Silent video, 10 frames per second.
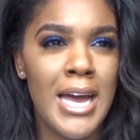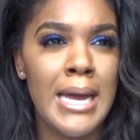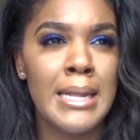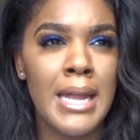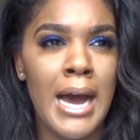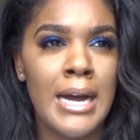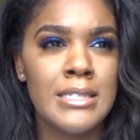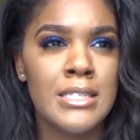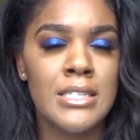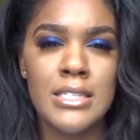And I
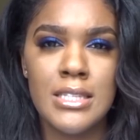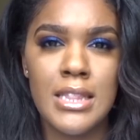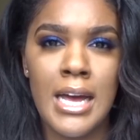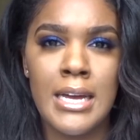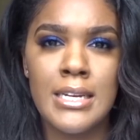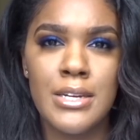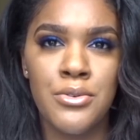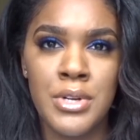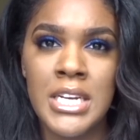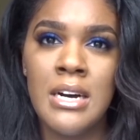couldn't like
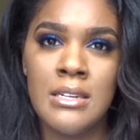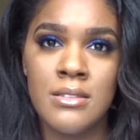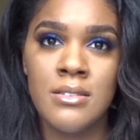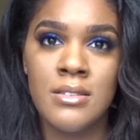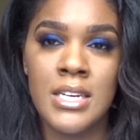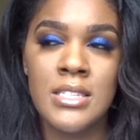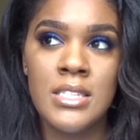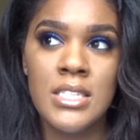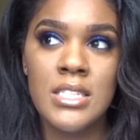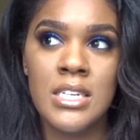really understand
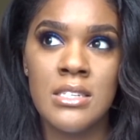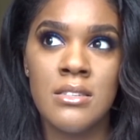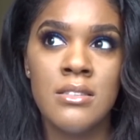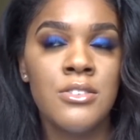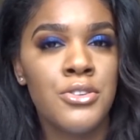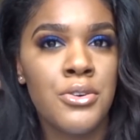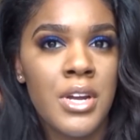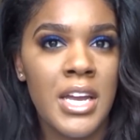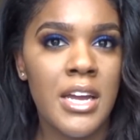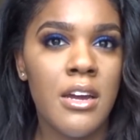it, because your
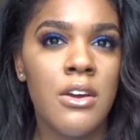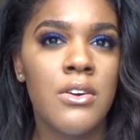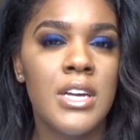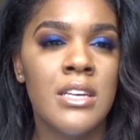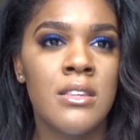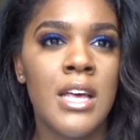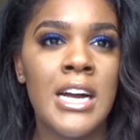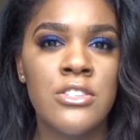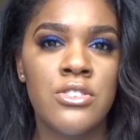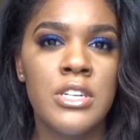hair is
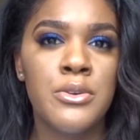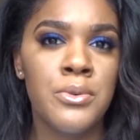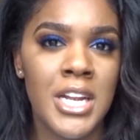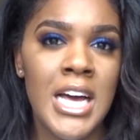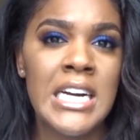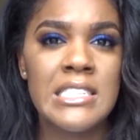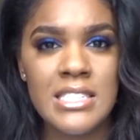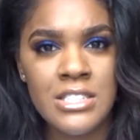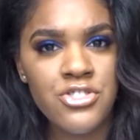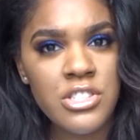actually relaxed,
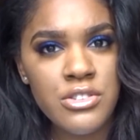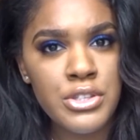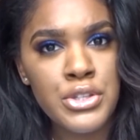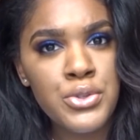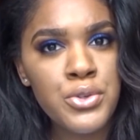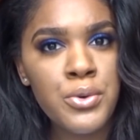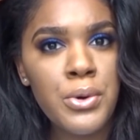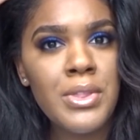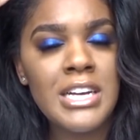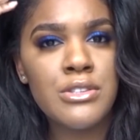it's just the new
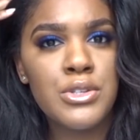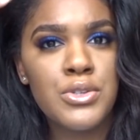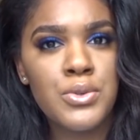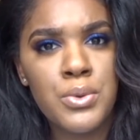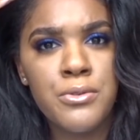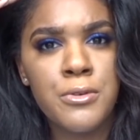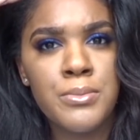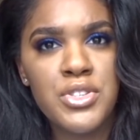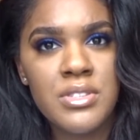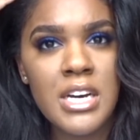growth that grow
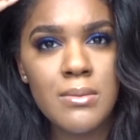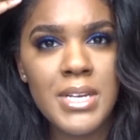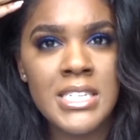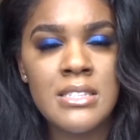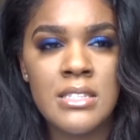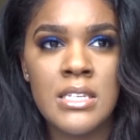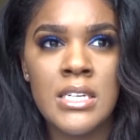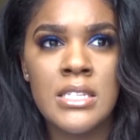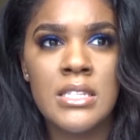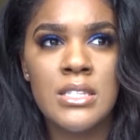from your scalp that it's
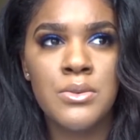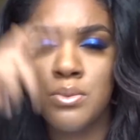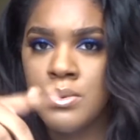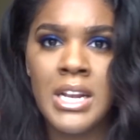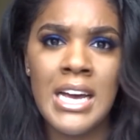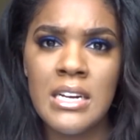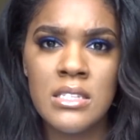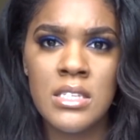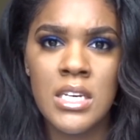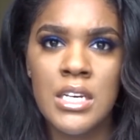not
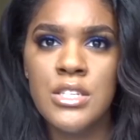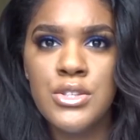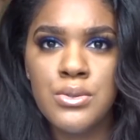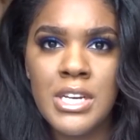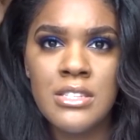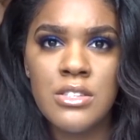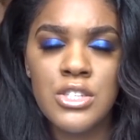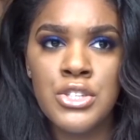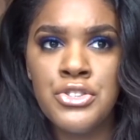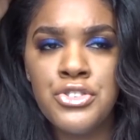relaxed. So
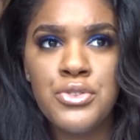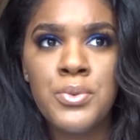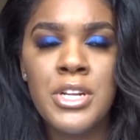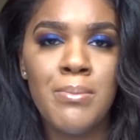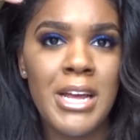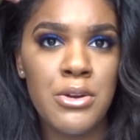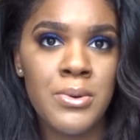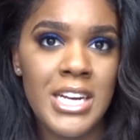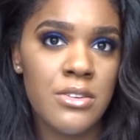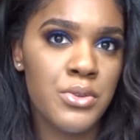that you just want to apply your
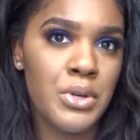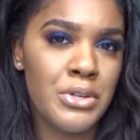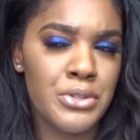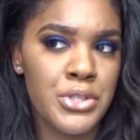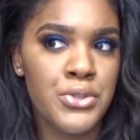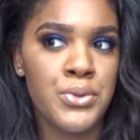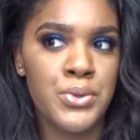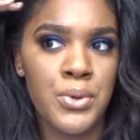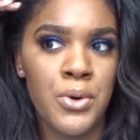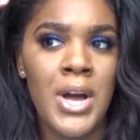relaxer on your new
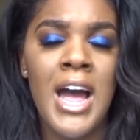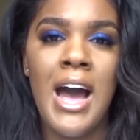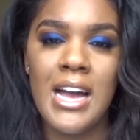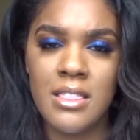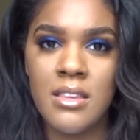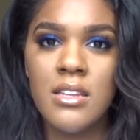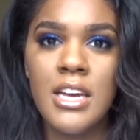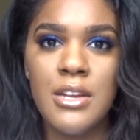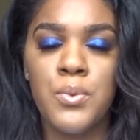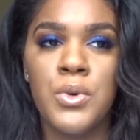growth. I thought
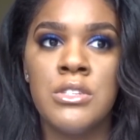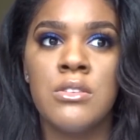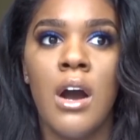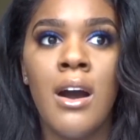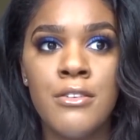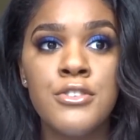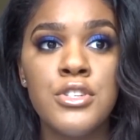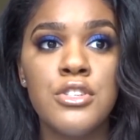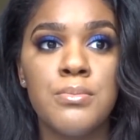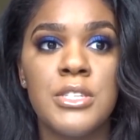that it was
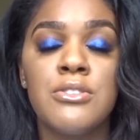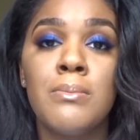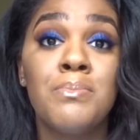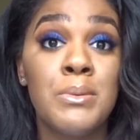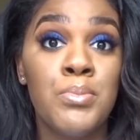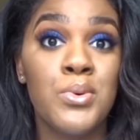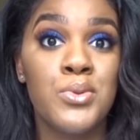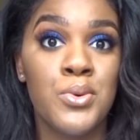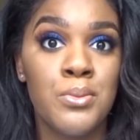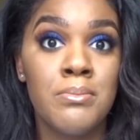obvious, but some people
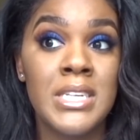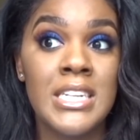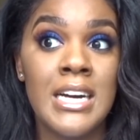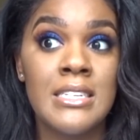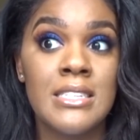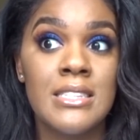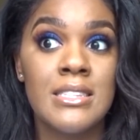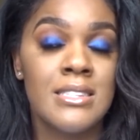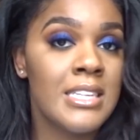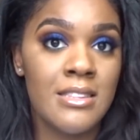told me that
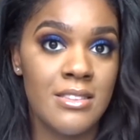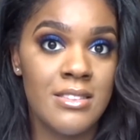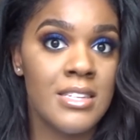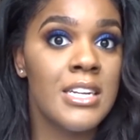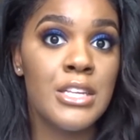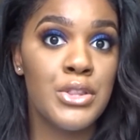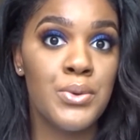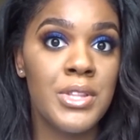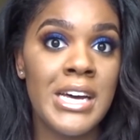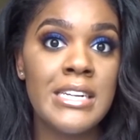they didn't
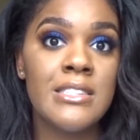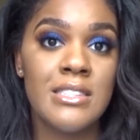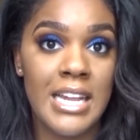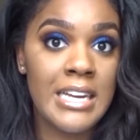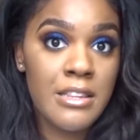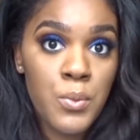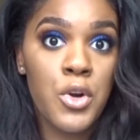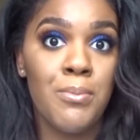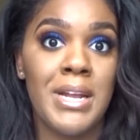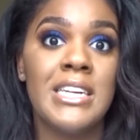do that, like they
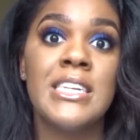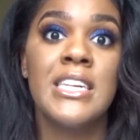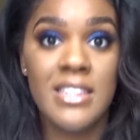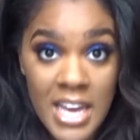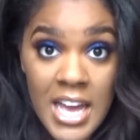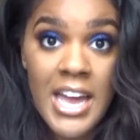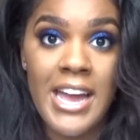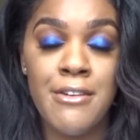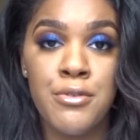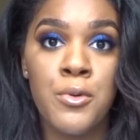were applying it
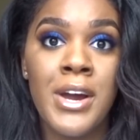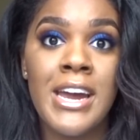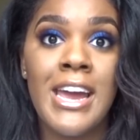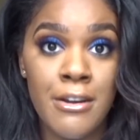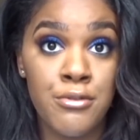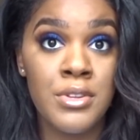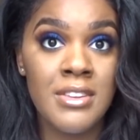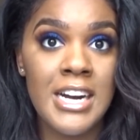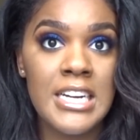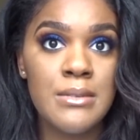everywhere every
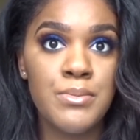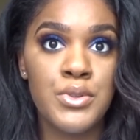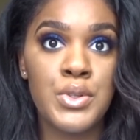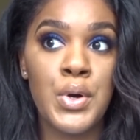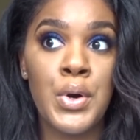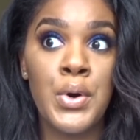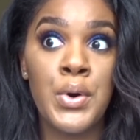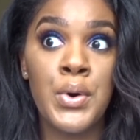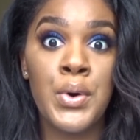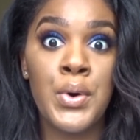time.
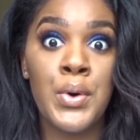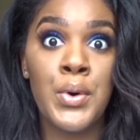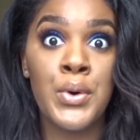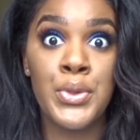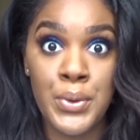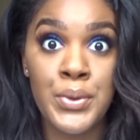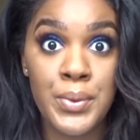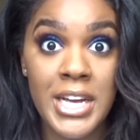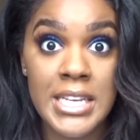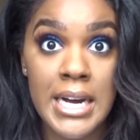So don't
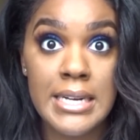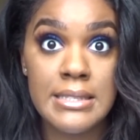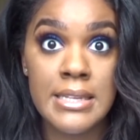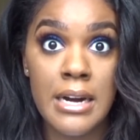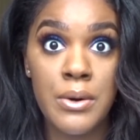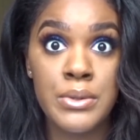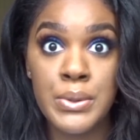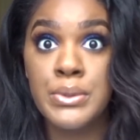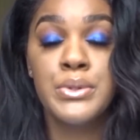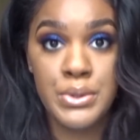do that, guys. Now
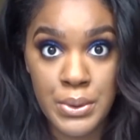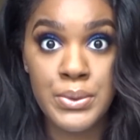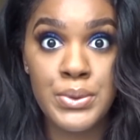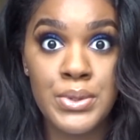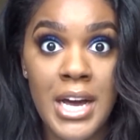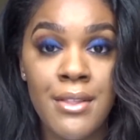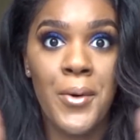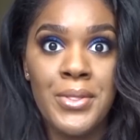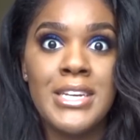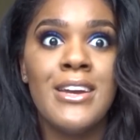don't do
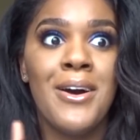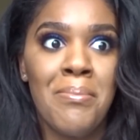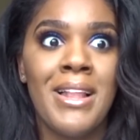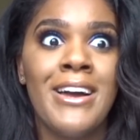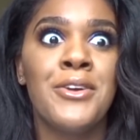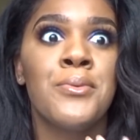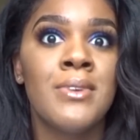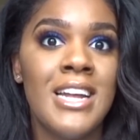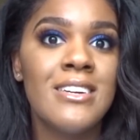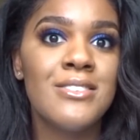that. Only apply your
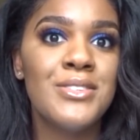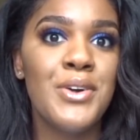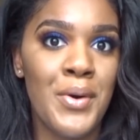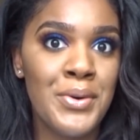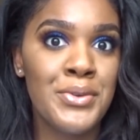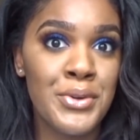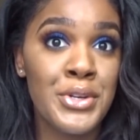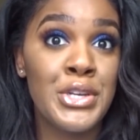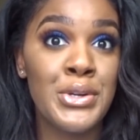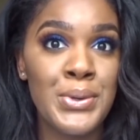relaxer on your
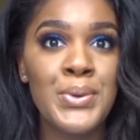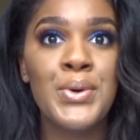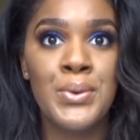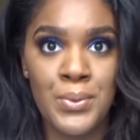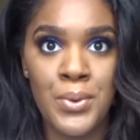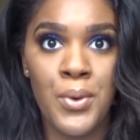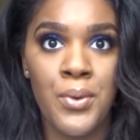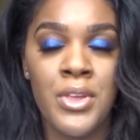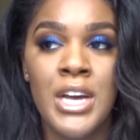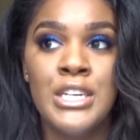new
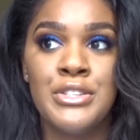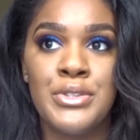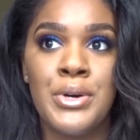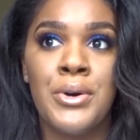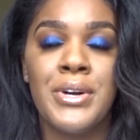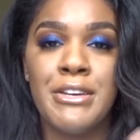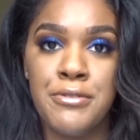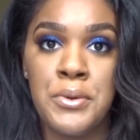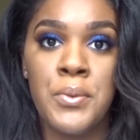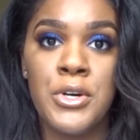growth. So
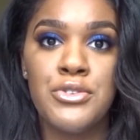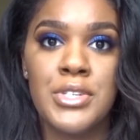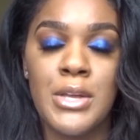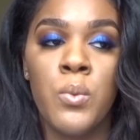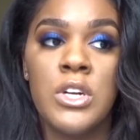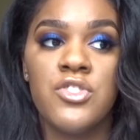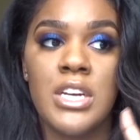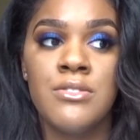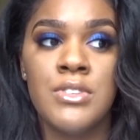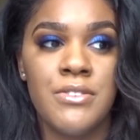if you want, you can watch
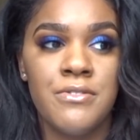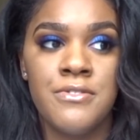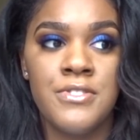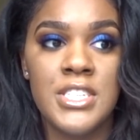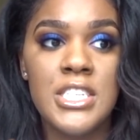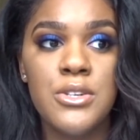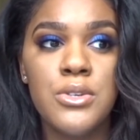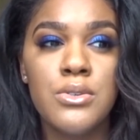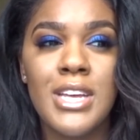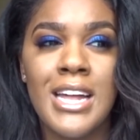that
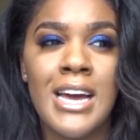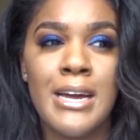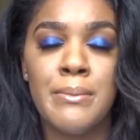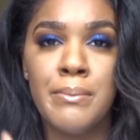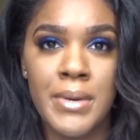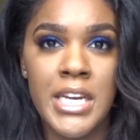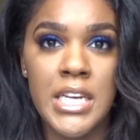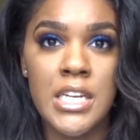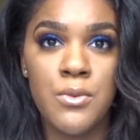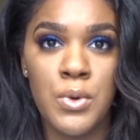video that I
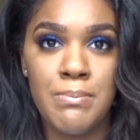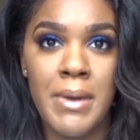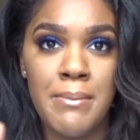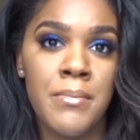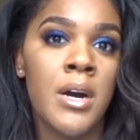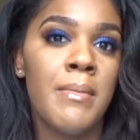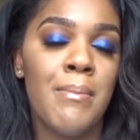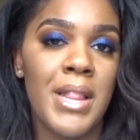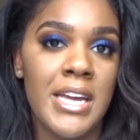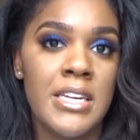made with my mom
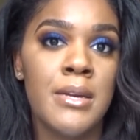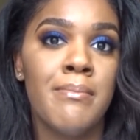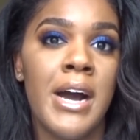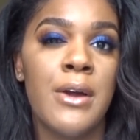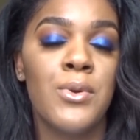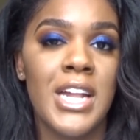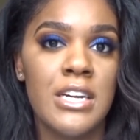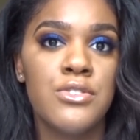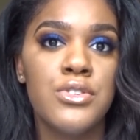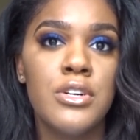applying my
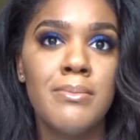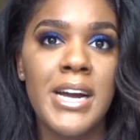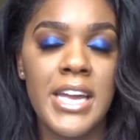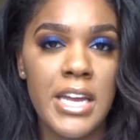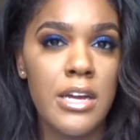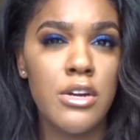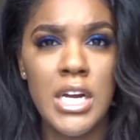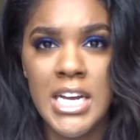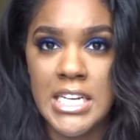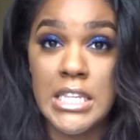relaxer on my hair.
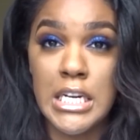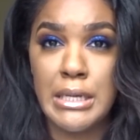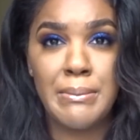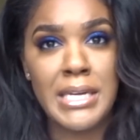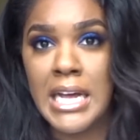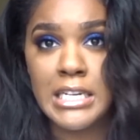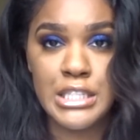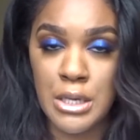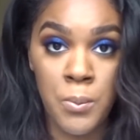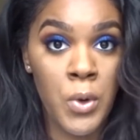It's gonna be like
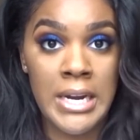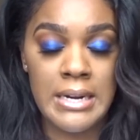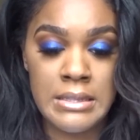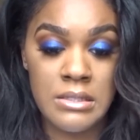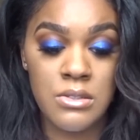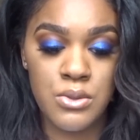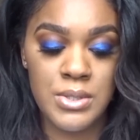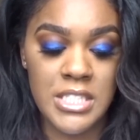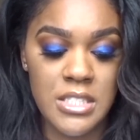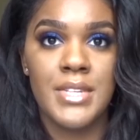somewhere on the
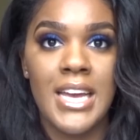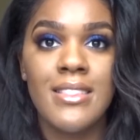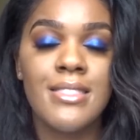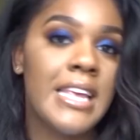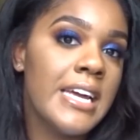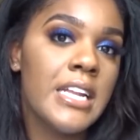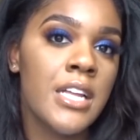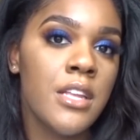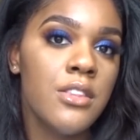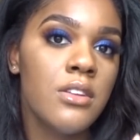screen. Then
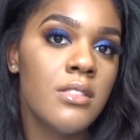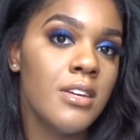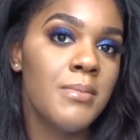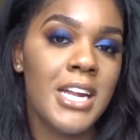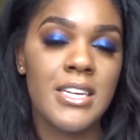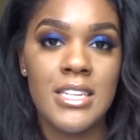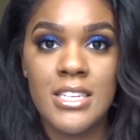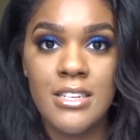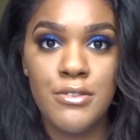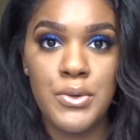another tip that I can
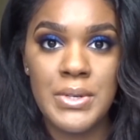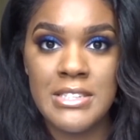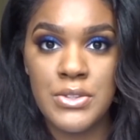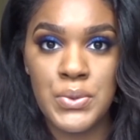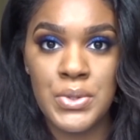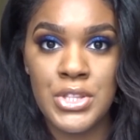give you is to